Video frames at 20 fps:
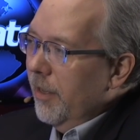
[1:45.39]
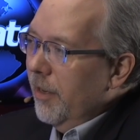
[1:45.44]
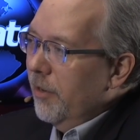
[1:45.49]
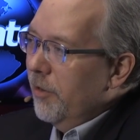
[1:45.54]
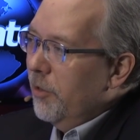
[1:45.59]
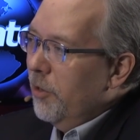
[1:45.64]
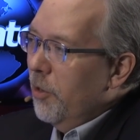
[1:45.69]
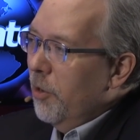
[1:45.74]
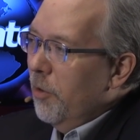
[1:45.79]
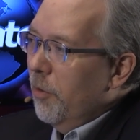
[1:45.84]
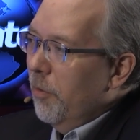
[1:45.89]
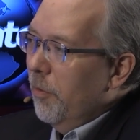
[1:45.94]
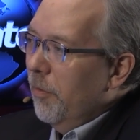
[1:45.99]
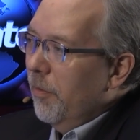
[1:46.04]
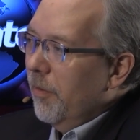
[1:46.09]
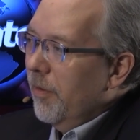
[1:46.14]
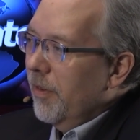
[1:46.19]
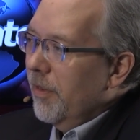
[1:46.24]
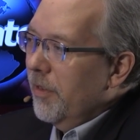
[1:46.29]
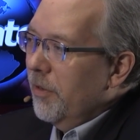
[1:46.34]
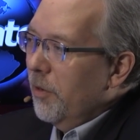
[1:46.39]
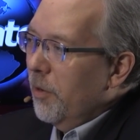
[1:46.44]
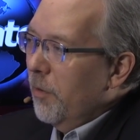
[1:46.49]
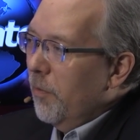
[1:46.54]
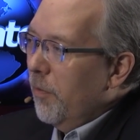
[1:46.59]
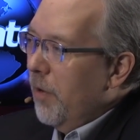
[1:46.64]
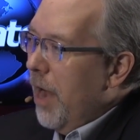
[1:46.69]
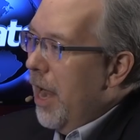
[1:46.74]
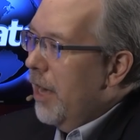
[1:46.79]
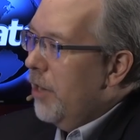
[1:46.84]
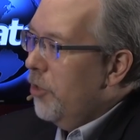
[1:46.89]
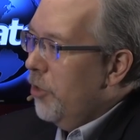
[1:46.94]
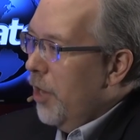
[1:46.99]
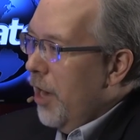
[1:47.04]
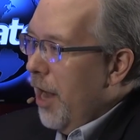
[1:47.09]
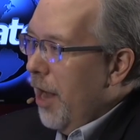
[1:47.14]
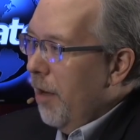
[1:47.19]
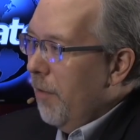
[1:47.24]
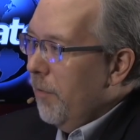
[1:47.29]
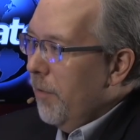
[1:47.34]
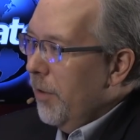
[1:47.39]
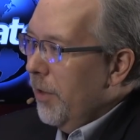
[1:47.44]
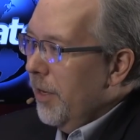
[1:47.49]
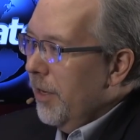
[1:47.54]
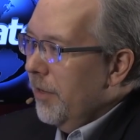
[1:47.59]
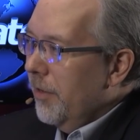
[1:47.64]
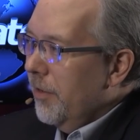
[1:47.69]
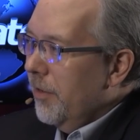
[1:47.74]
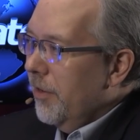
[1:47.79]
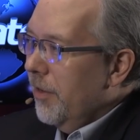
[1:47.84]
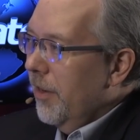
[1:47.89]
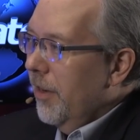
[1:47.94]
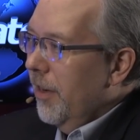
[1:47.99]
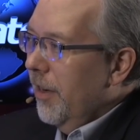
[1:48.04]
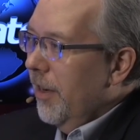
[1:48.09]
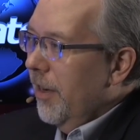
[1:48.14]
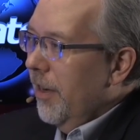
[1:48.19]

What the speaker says: There's no sort of rationale for this.